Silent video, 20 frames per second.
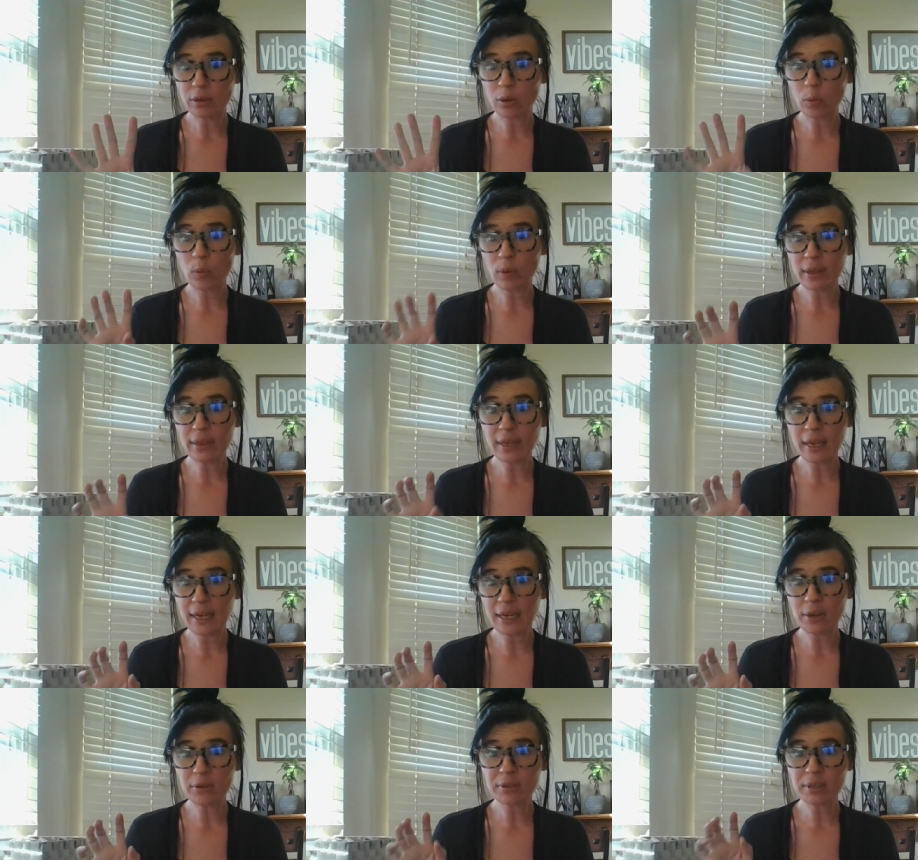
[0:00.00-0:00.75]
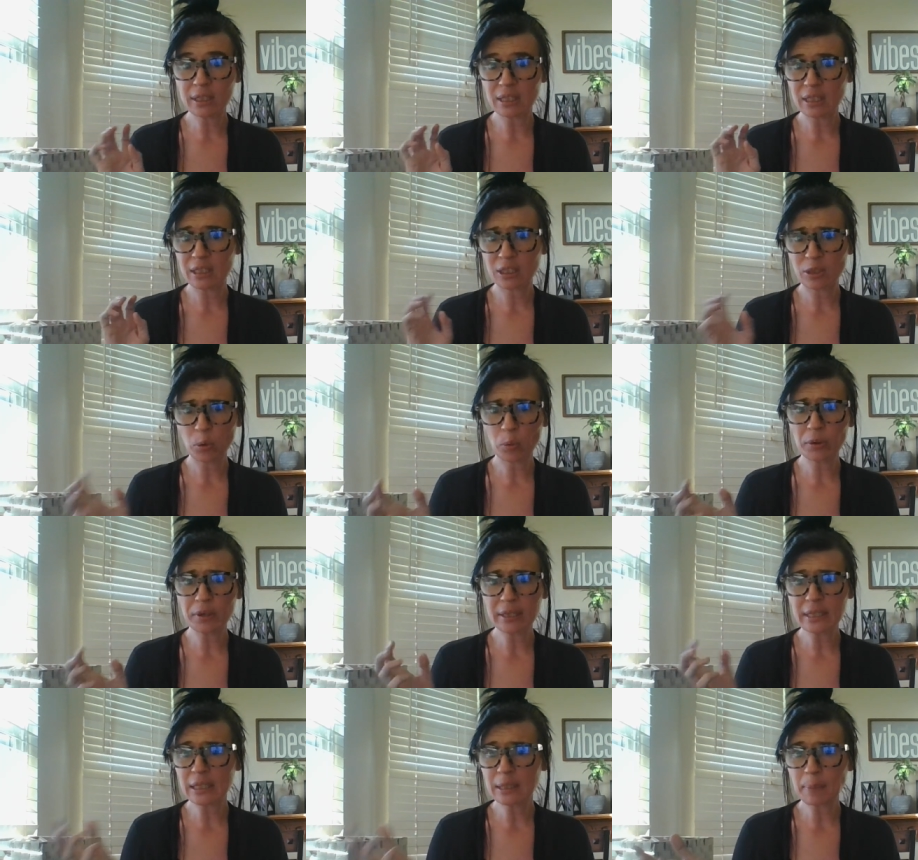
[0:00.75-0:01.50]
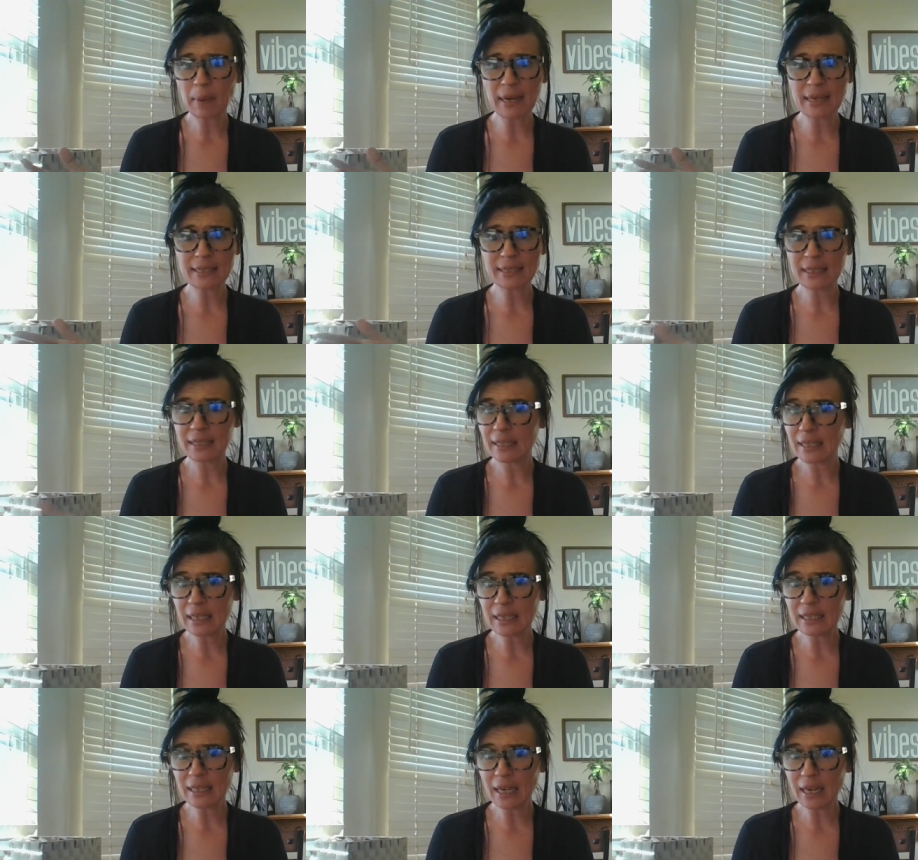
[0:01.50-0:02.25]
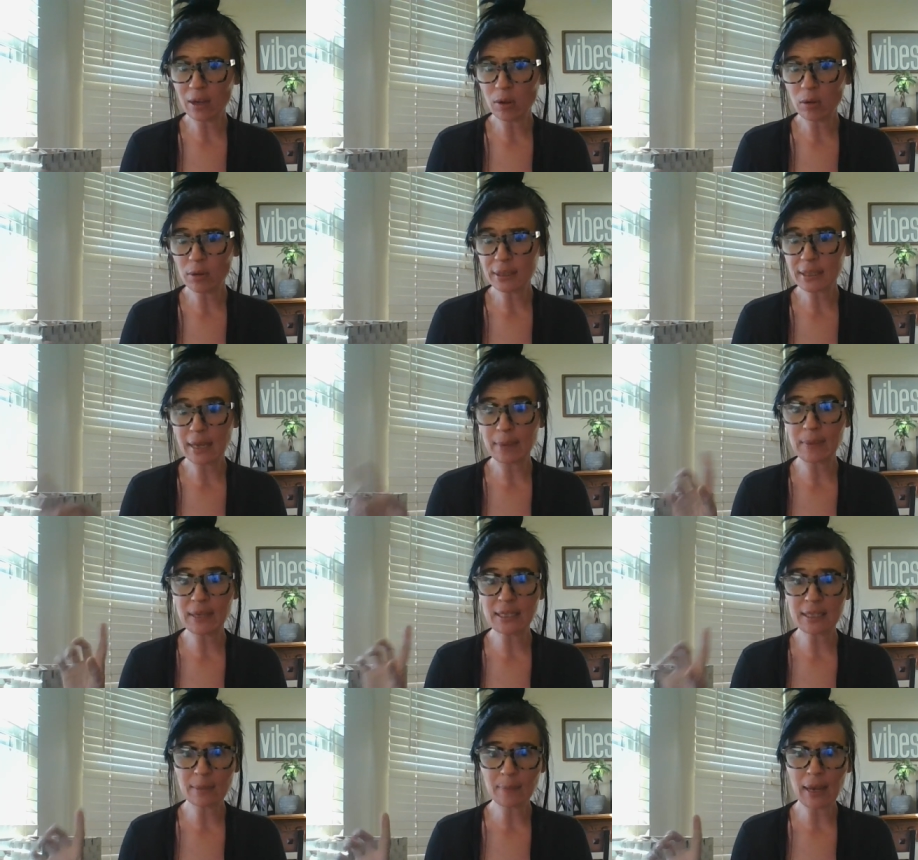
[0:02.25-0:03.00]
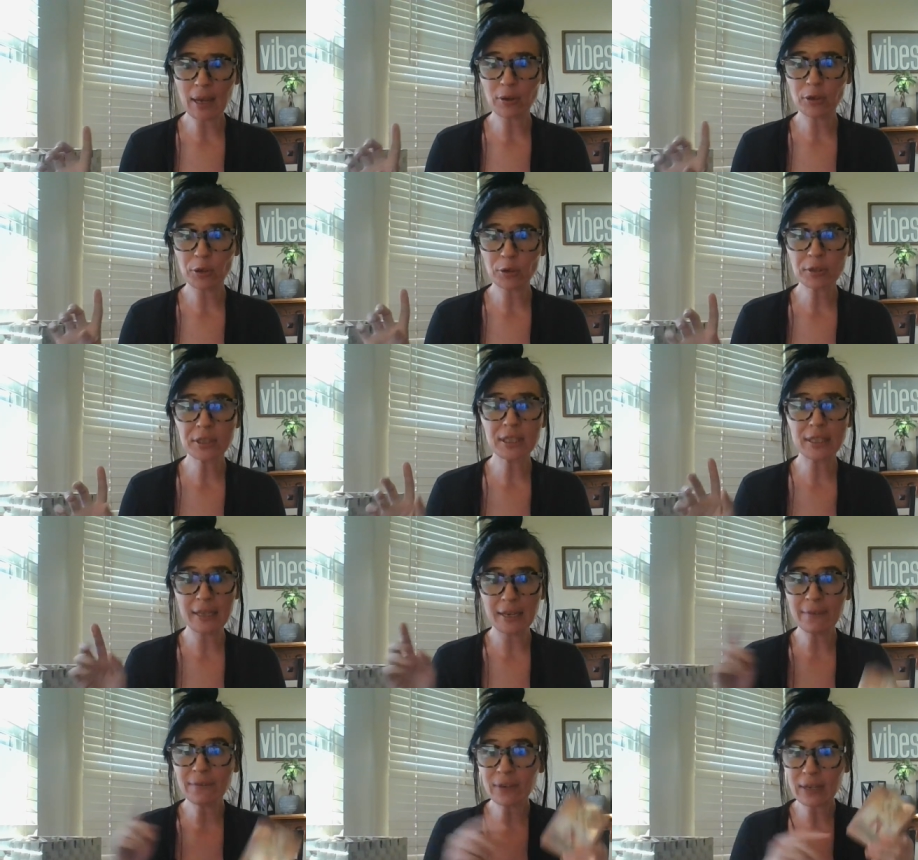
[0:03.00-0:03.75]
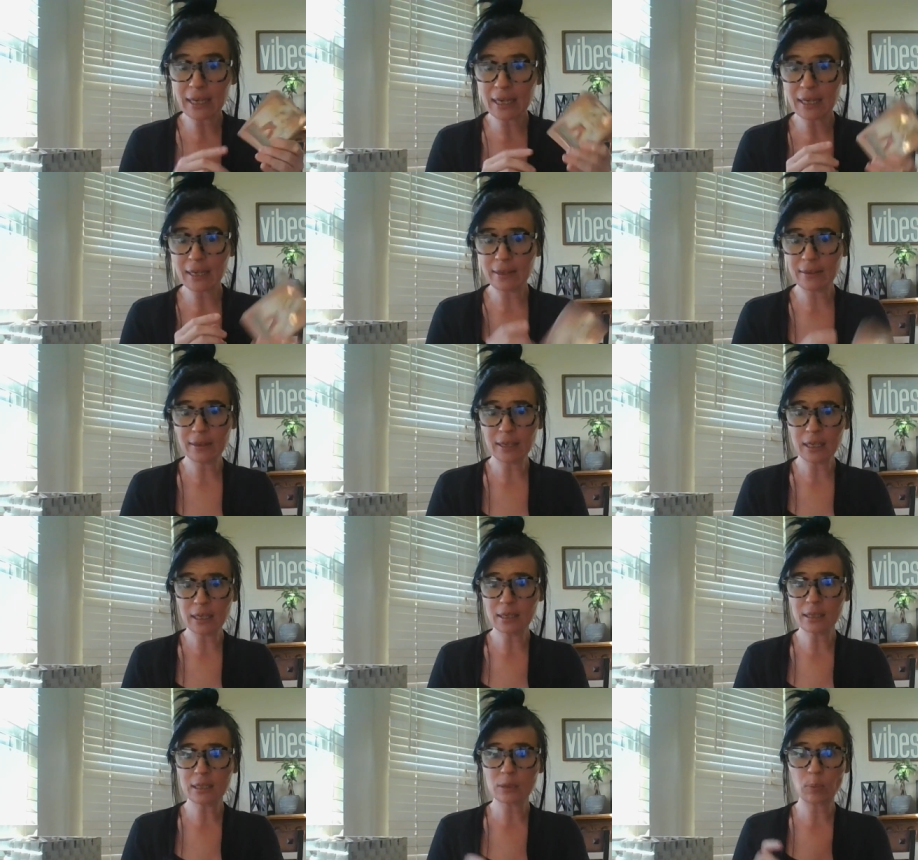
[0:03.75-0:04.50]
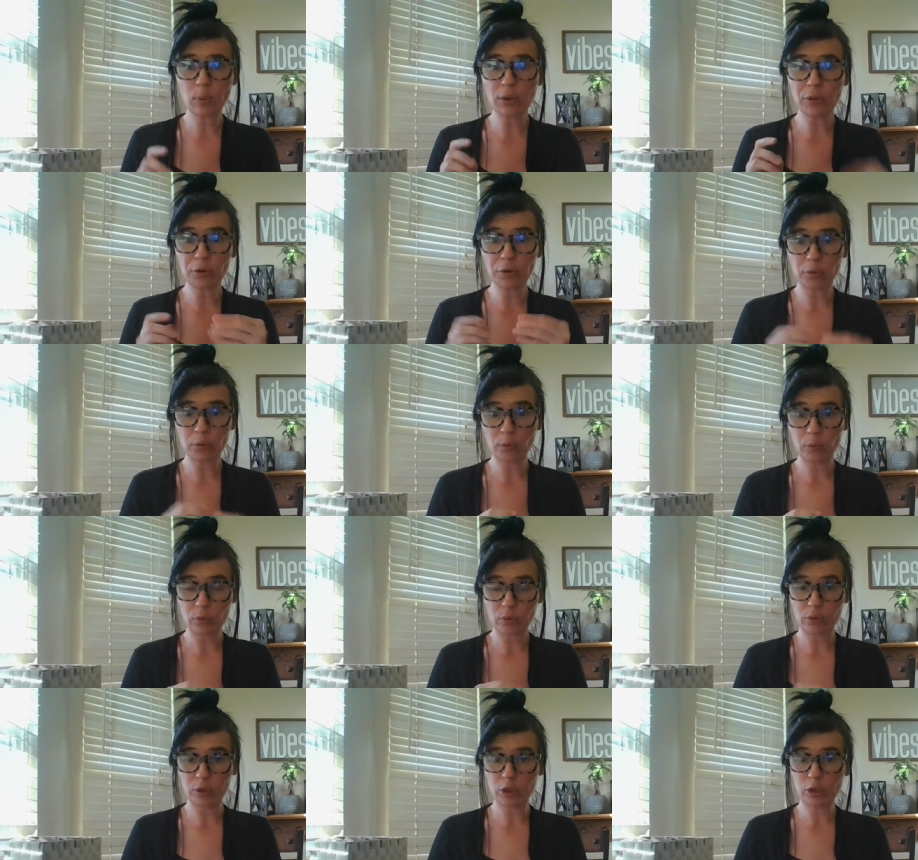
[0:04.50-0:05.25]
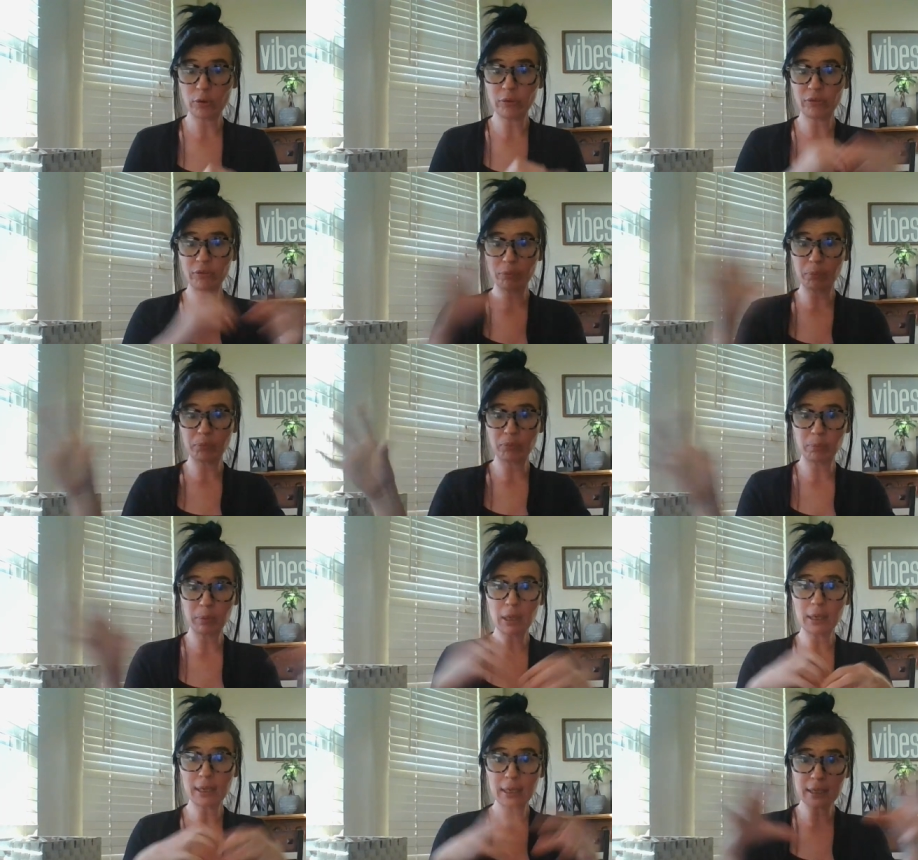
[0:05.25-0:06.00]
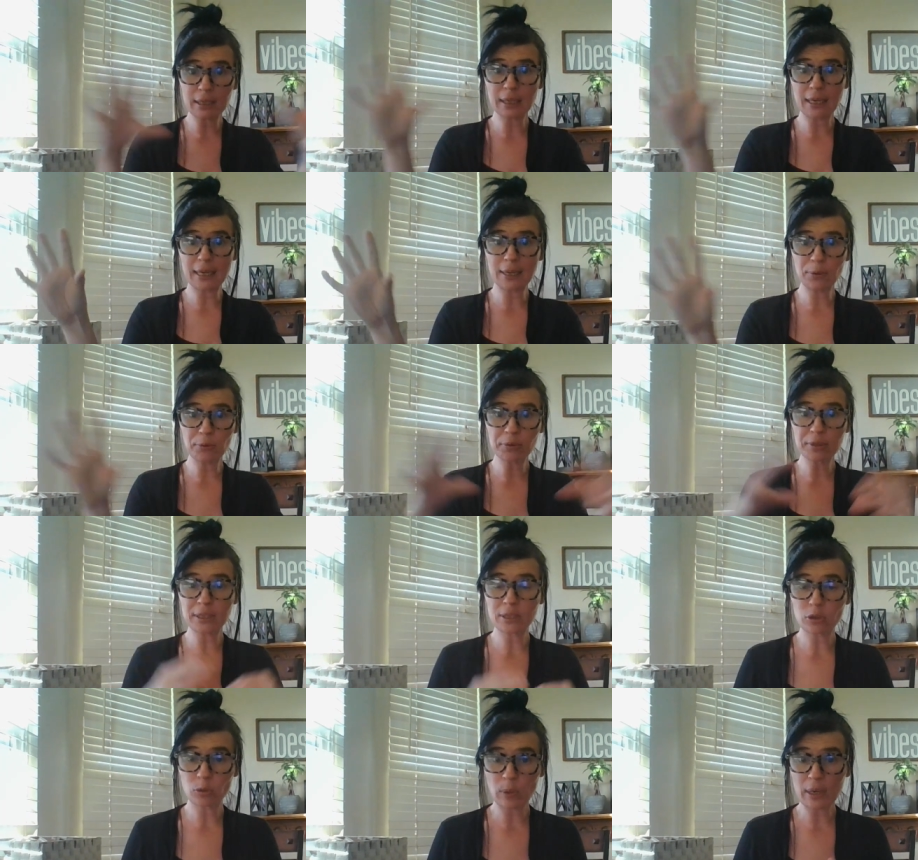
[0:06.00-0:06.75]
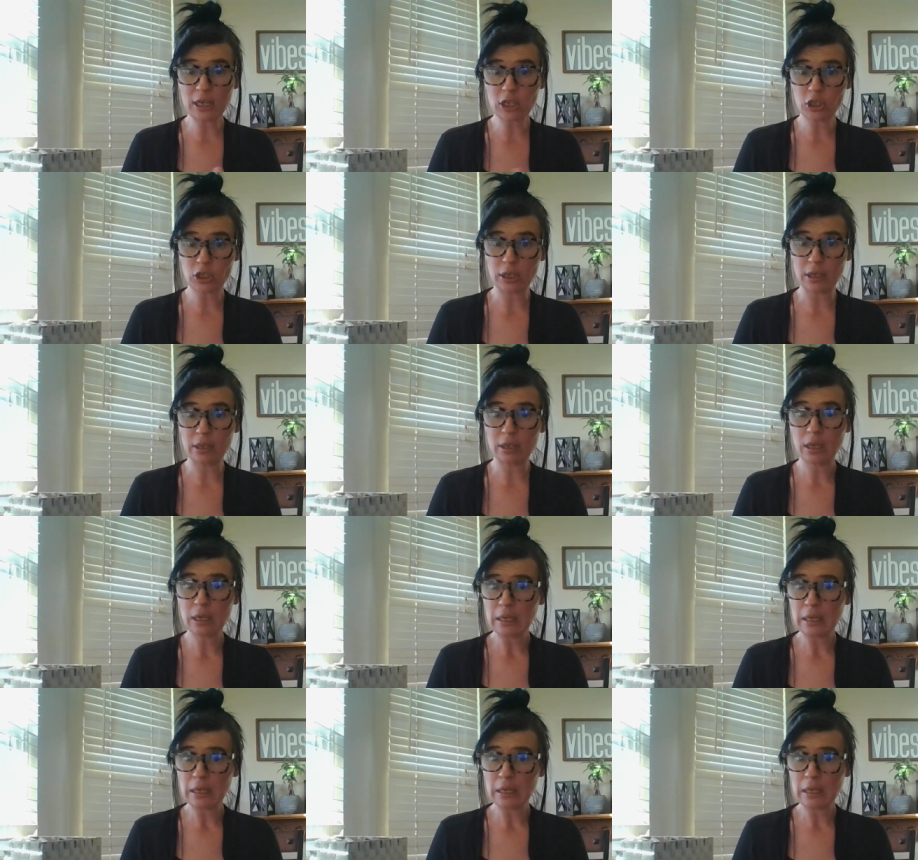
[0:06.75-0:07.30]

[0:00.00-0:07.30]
The one that hears the sordid, spicy details. I mean, somehow you're significant in this, whether you plug into either situation.